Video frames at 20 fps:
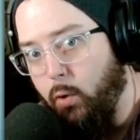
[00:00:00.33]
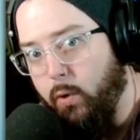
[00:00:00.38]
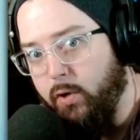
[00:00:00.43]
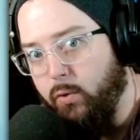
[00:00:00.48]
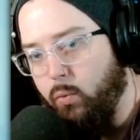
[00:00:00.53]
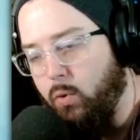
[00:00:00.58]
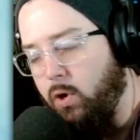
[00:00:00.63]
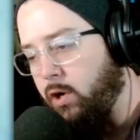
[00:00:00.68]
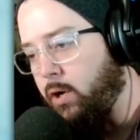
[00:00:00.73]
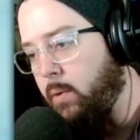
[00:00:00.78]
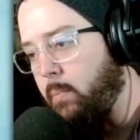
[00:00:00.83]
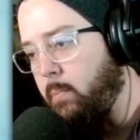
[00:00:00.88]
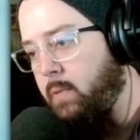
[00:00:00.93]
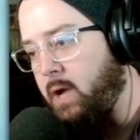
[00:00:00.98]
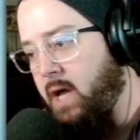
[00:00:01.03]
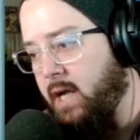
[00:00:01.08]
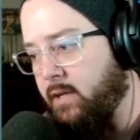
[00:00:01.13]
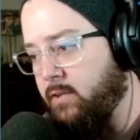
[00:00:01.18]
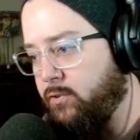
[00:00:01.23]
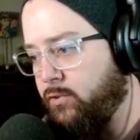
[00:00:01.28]
and welcome
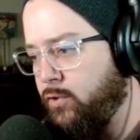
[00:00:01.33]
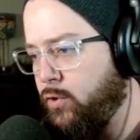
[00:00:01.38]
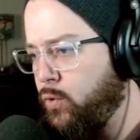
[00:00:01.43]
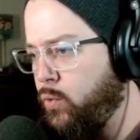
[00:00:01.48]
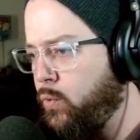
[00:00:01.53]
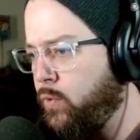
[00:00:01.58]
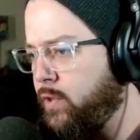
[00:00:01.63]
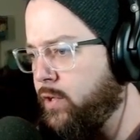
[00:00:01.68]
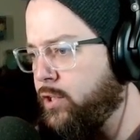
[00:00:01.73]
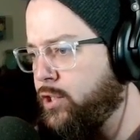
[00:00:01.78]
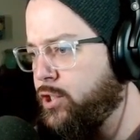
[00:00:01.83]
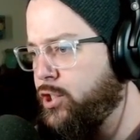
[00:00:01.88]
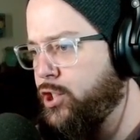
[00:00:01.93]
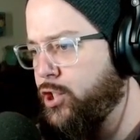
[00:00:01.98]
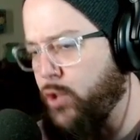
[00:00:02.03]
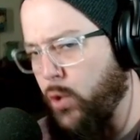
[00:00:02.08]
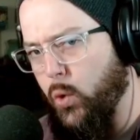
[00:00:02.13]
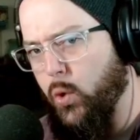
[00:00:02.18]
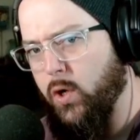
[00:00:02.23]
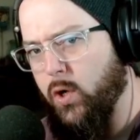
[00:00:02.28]
back to the
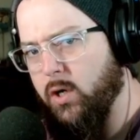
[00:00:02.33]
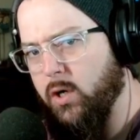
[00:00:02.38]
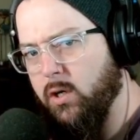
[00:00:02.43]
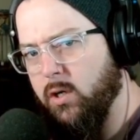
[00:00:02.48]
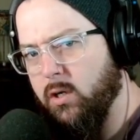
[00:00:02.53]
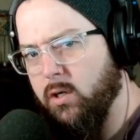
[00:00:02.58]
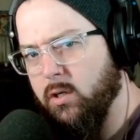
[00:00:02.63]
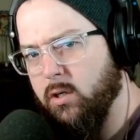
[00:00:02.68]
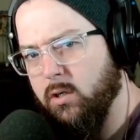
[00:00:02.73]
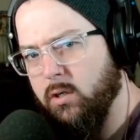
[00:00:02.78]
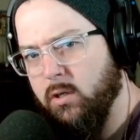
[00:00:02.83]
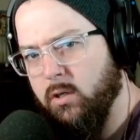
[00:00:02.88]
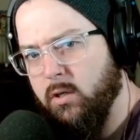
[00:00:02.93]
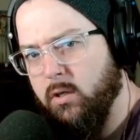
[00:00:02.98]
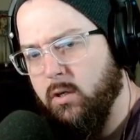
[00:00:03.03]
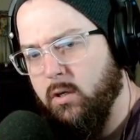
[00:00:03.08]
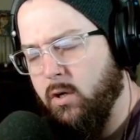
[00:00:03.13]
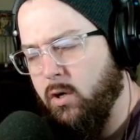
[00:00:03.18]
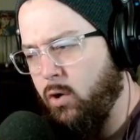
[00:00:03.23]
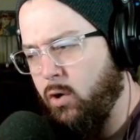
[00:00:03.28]
shore,
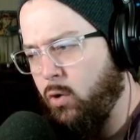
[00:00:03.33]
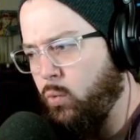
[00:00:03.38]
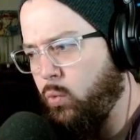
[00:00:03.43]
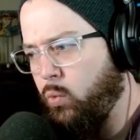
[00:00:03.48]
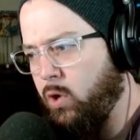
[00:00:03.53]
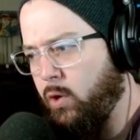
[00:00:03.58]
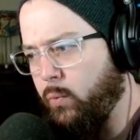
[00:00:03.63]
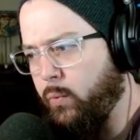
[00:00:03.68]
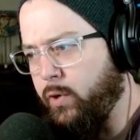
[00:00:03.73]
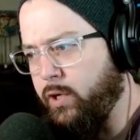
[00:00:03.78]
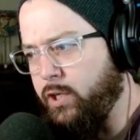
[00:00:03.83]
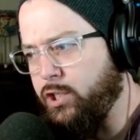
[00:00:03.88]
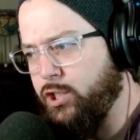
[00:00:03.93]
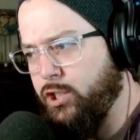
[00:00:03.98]
where we